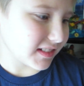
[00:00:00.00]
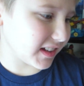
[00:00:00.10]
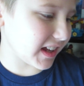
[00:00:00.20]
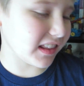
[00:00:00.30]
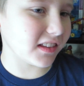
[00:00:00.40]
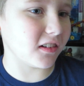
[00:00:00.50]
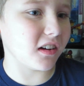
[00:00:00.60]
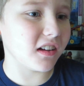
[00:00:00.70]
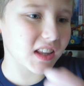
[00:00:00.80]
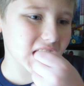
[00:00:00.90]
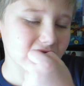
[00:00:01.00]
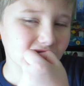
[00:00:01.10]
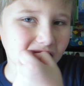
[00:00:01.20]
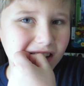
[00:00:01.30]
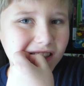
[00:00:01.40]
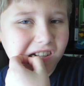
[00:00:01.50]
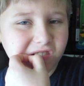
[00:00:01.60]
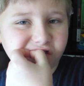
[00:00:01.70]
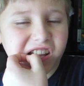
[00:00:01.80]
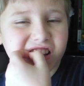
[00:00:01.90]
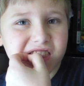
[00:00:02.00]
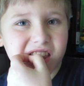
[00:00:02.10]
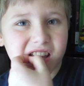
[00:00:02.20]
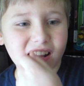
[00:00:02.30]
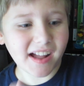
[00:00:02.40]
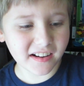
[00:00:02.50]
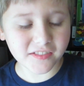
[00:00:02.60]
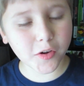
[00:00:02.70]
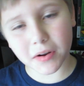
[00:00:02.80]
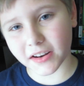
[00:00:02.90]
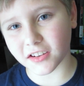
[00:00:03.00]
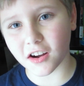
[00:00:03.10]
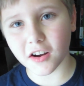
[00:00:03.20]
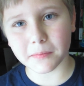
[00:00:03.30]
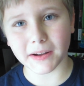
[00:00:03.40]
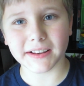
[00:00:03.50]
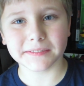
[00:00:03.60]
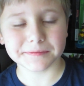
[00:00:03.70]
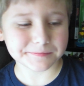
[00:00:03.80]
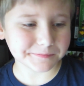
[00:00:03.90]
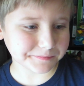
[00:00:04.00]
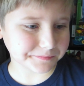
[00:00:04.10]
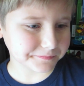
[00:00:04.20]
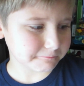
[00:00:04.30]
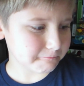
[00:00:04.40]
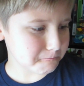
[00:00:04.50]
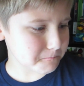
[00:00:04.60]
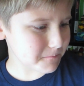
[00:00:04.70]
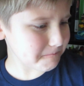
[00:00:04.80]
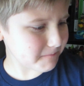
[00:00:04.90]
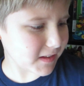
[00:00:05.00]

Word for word: Yeah, a little, some kind of little vein thing. I don't know what it's called, it's like but. a chapstick line.